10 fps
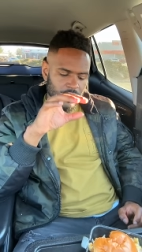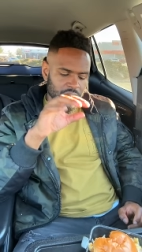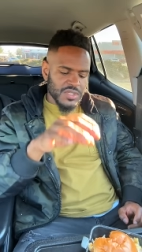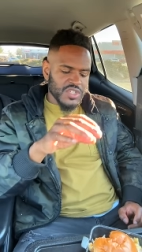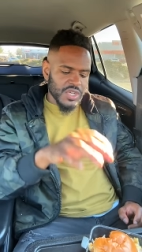
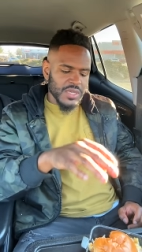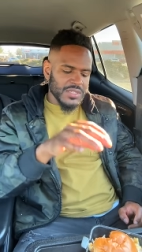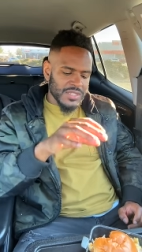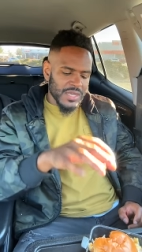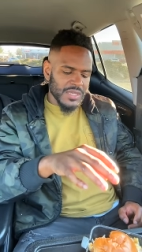This chicken
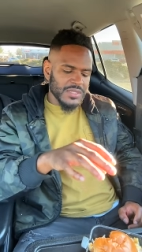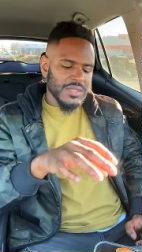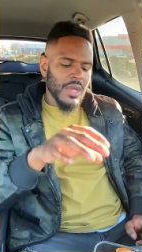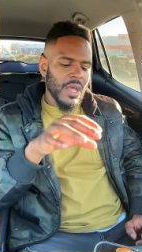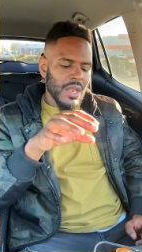tastes
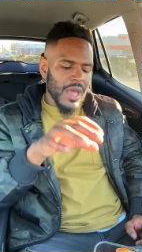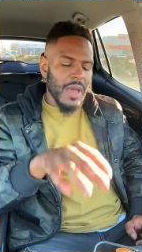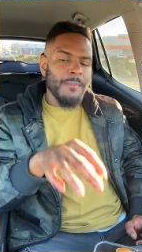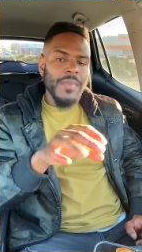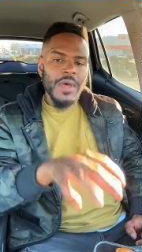a
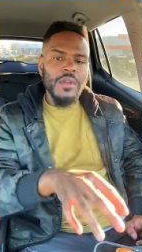lot better